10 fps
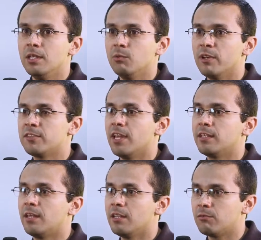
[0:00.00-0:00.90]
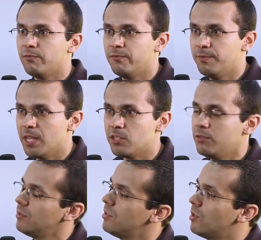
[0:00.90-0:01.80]
It was like that big,
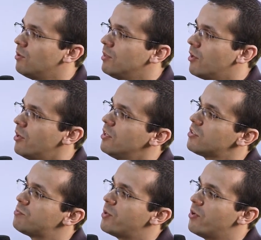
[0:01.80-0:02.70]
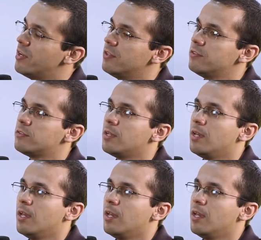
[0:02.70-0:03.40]
you know, learning experience